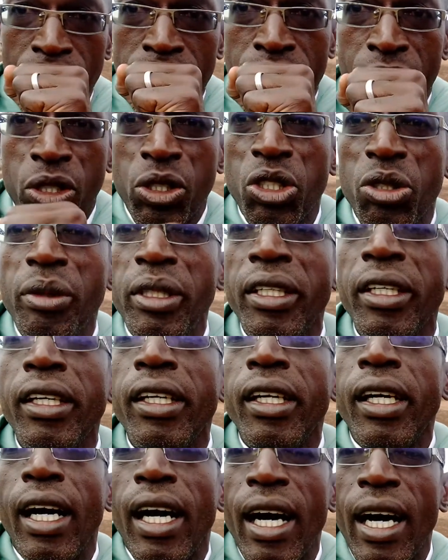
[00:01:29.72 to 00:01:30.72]
excuse me,
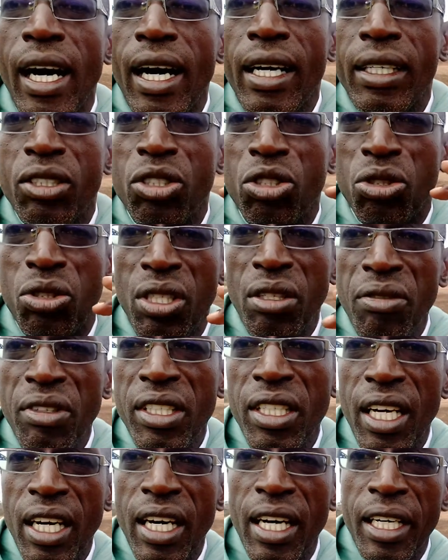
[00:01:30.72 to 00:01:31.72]
uh,
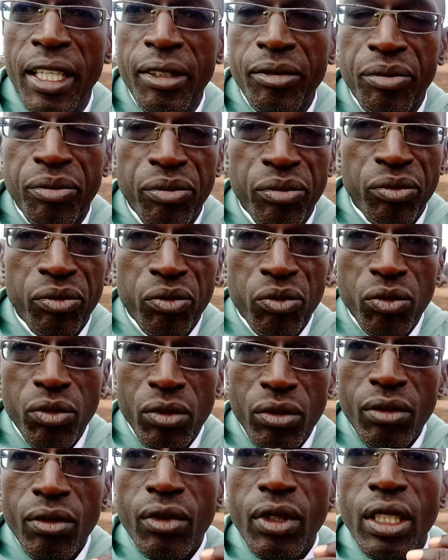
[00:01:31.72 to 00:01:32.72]
Stephen uh,
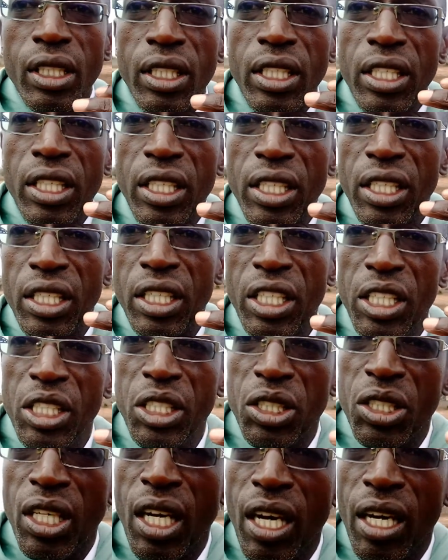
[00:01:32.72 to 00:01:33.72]

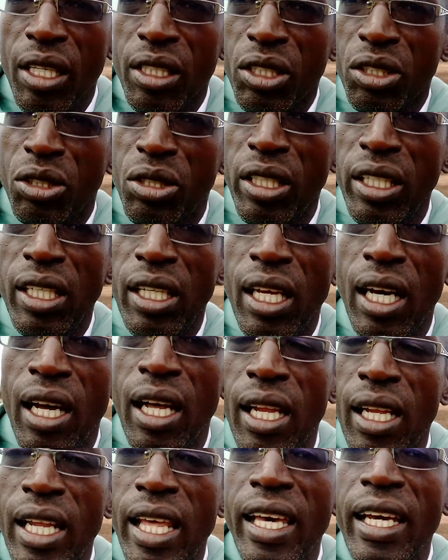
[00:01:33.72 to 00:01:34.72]
is uh, still
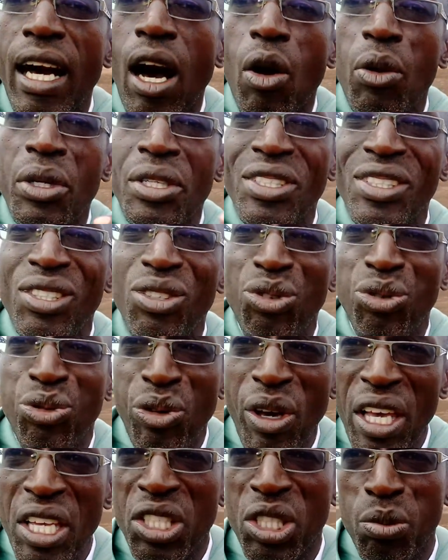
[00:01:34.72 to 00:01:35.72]
uh, laying out his
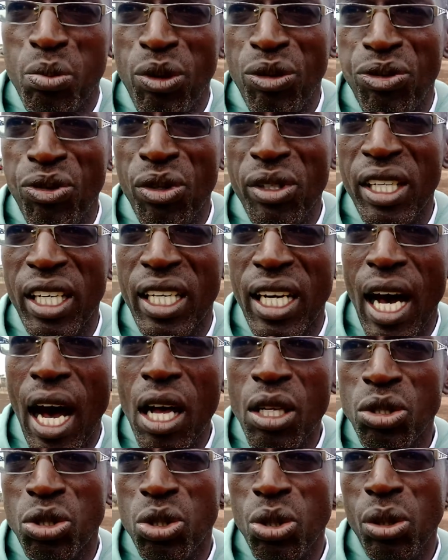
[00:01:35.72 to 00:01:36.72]
defense before the
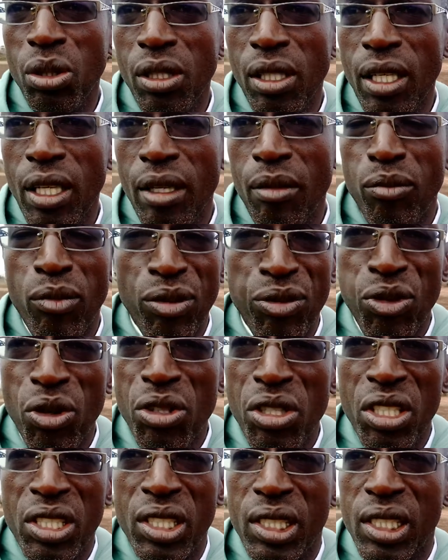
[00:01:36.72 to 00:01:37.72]
council,
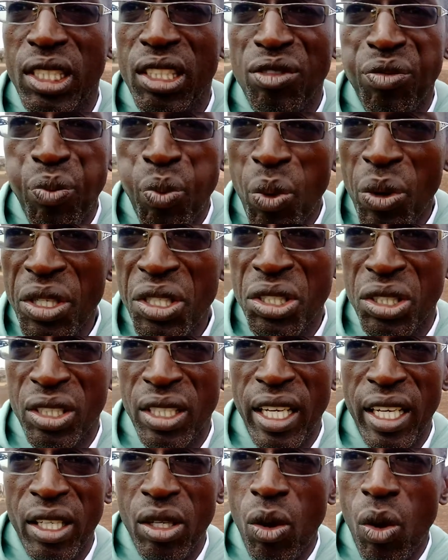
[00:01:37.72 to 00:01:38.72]
before the chief
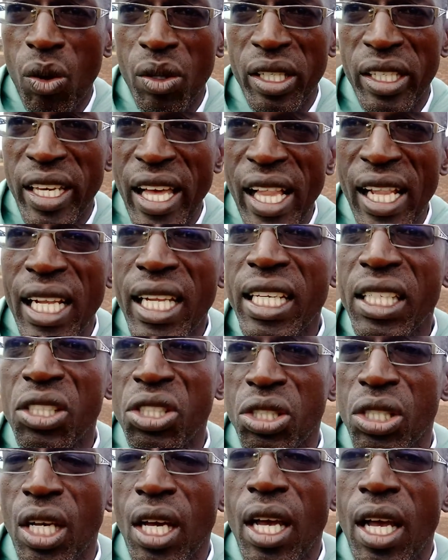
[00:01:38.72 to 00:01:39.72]
priest and all the
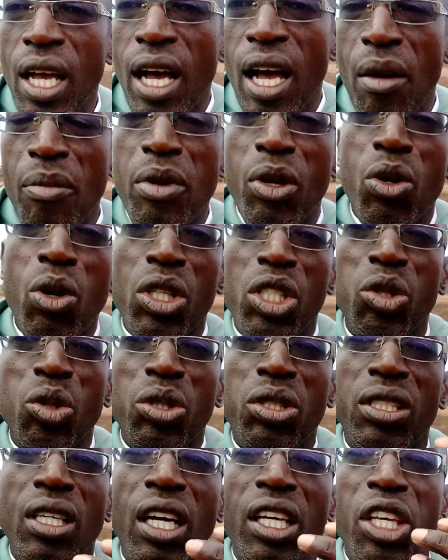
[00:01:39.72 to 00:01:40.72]
elders, uh, because he
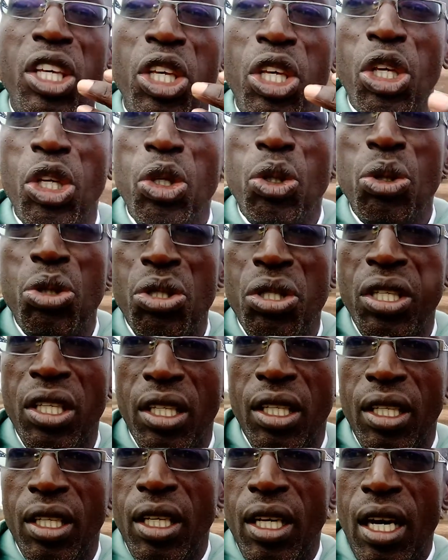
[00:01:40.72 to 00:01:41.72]
was accused
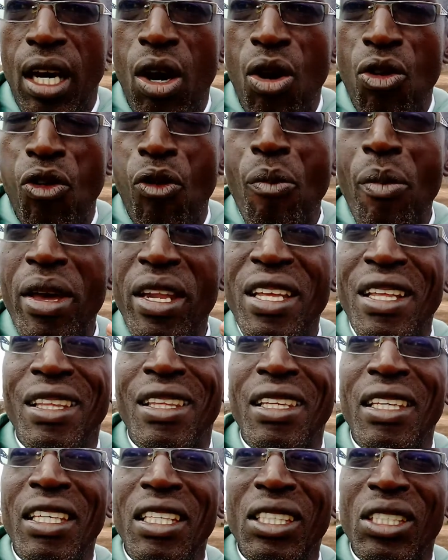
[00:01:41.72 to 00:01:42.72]
of many
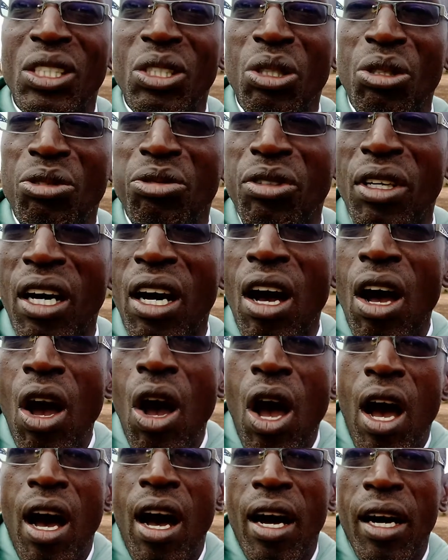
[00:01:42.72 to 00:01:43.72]
things, of uh,
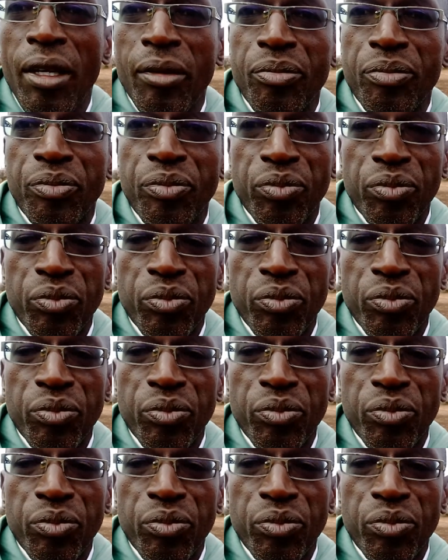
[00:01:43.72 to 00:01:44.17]
uh